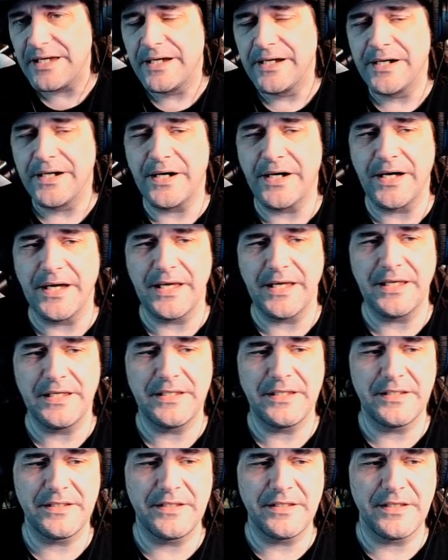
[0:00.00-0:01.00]

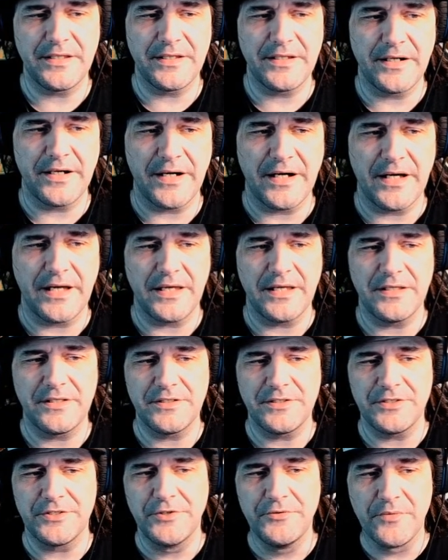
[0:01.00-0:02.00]

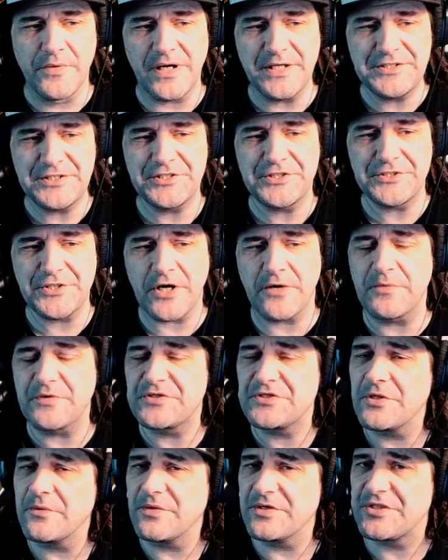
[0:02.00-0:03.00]
you want to start
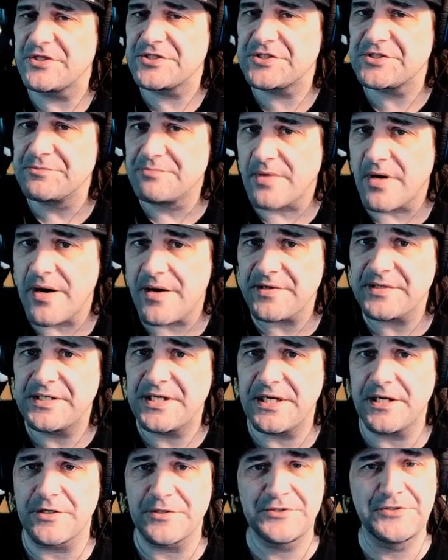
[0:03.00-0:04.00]
with small
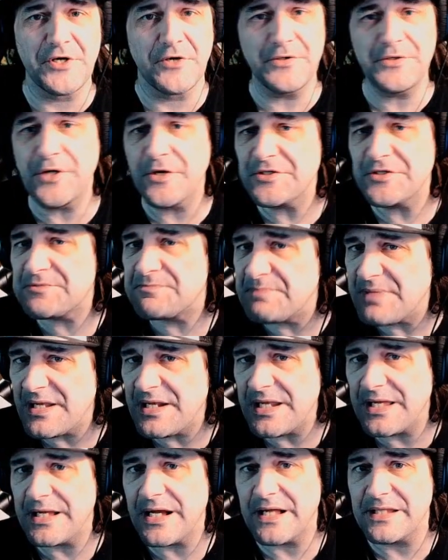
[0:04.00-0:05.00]
gear. Don't go
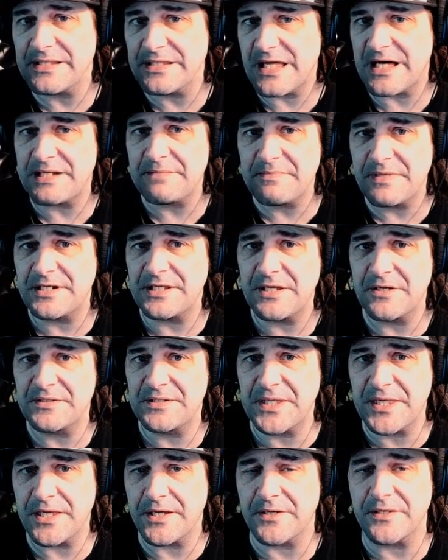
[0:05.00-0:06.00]
spending a lot of money on
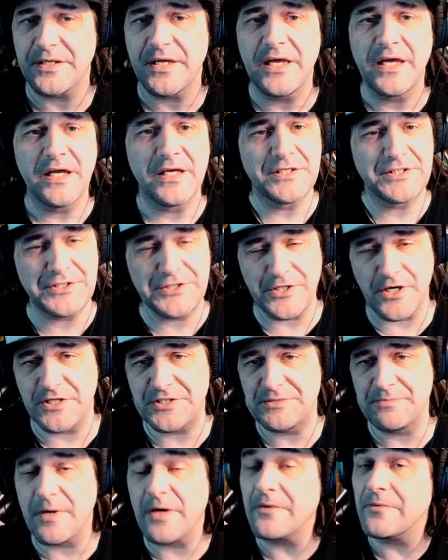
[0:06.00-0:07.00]
gear. Start
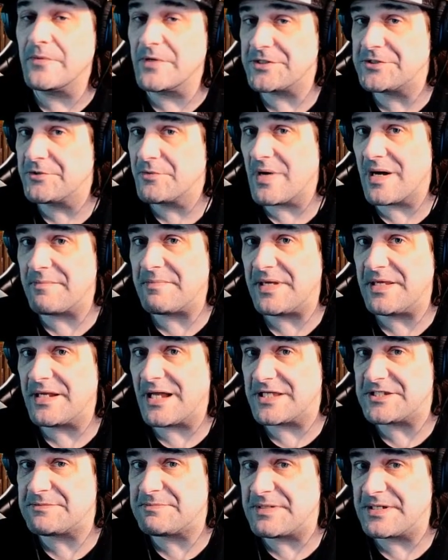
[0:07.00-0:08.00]
small. What do I mean
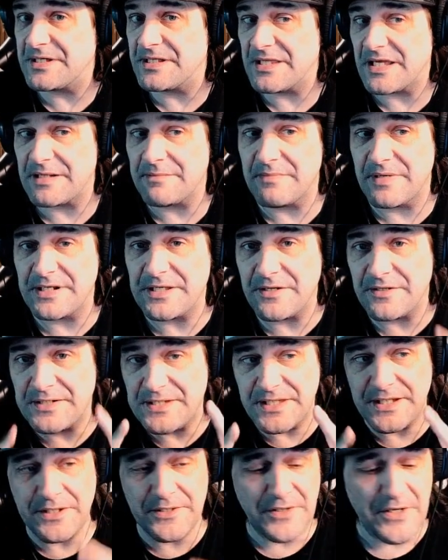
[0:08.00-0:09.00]
not spending a lot of money on
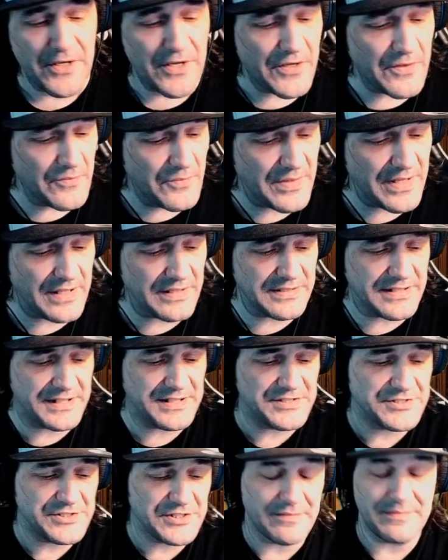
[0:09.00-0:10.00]
gear? Well,
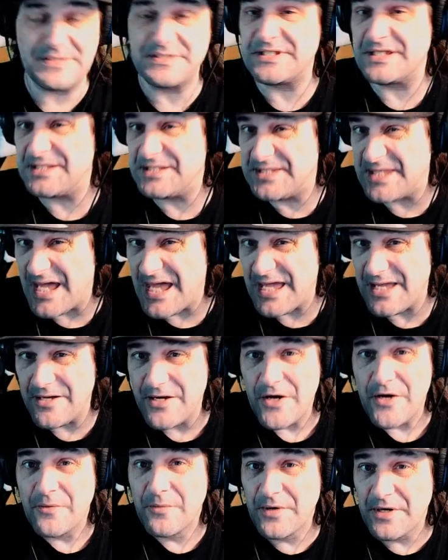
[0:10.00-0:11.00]
ladies and gentlemen, today
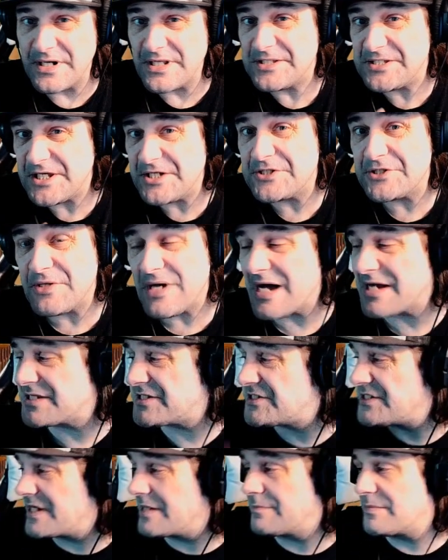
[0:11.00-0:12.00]
we're going to teach you how to
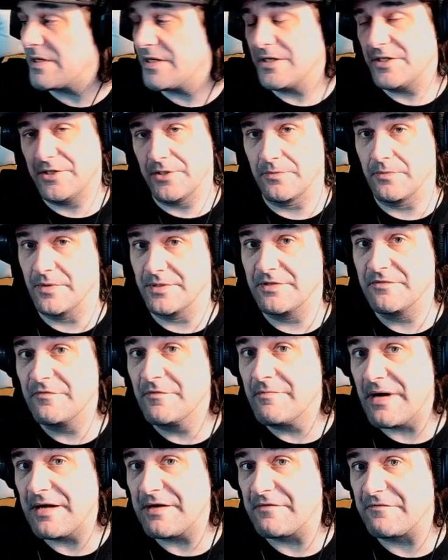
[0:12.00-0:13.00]
set up your wonderful
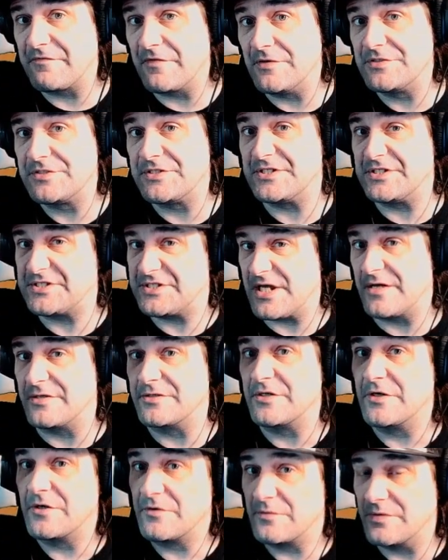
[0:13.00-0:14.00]
microphones to sound.
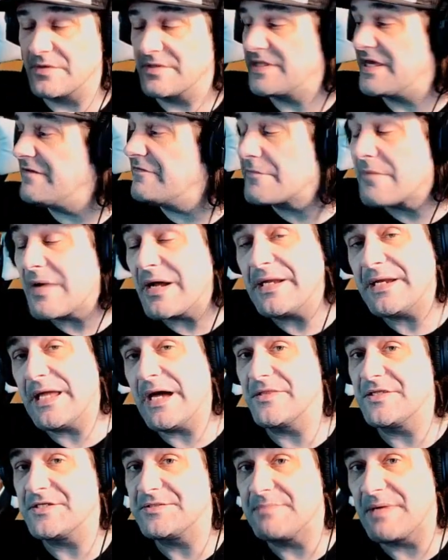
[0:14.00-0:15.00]
Even right now,
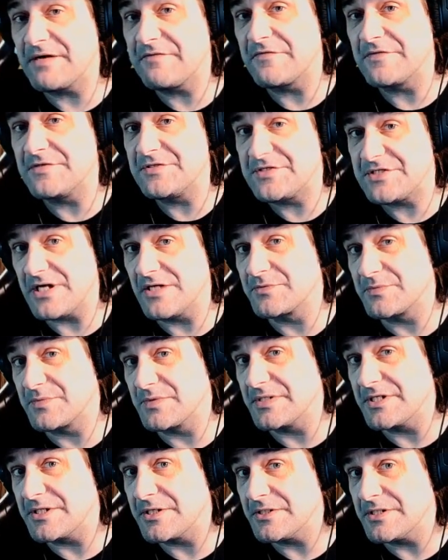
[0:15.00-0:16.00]
this microphone sounds
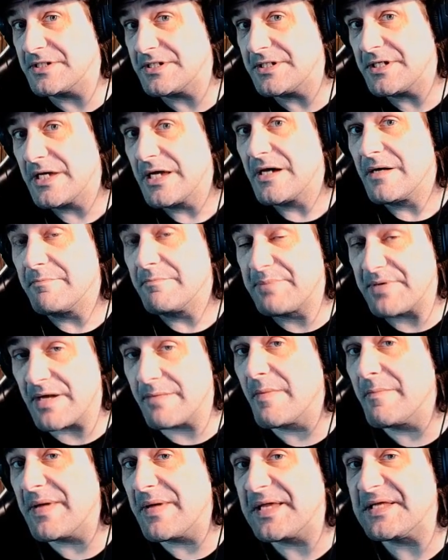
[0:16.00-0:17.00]
really good, but I'm
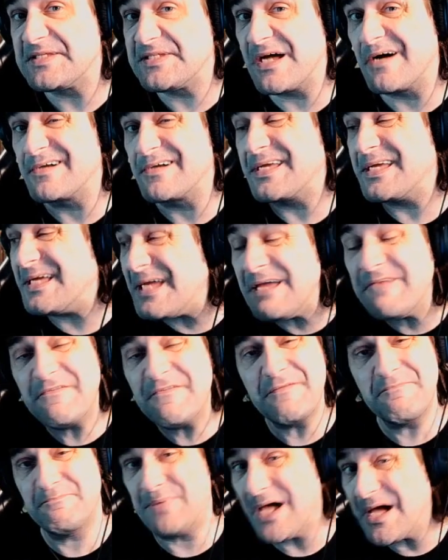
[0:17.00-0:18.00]
going to make it sound
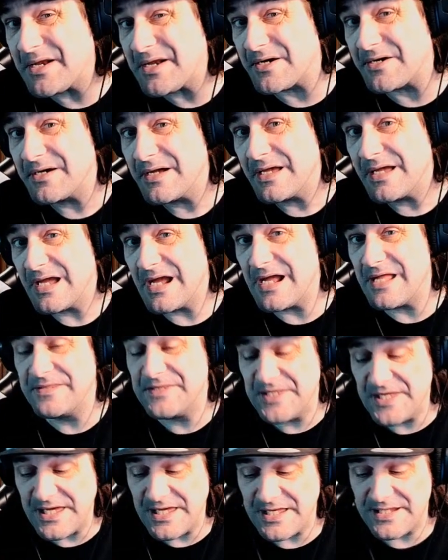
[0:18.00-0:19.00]
even better. And
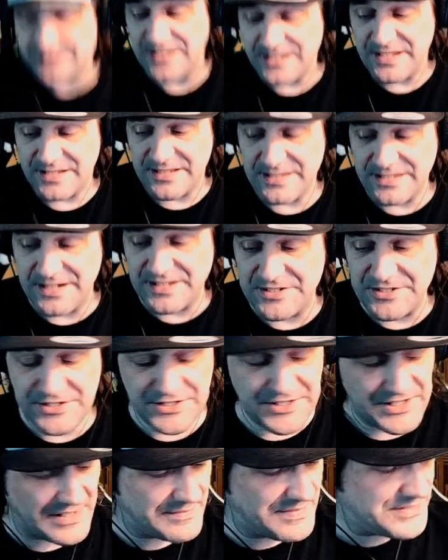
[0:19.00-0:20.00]
then, ladies and
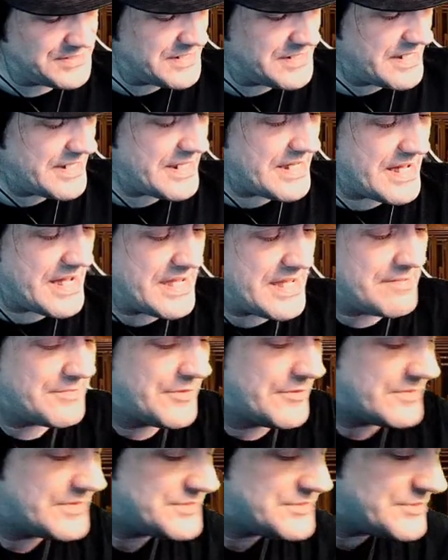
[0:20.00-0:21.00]
gentlemen, I am
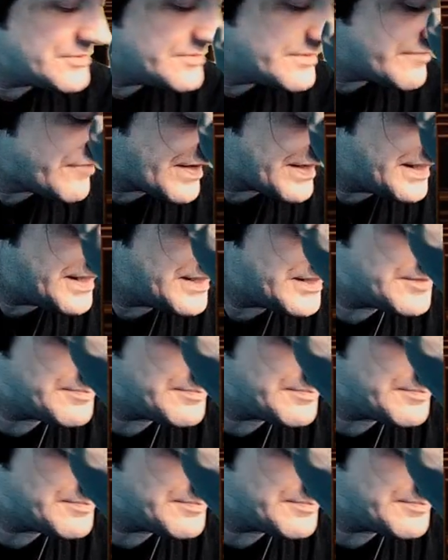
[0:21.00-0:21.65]
going to, if I can get this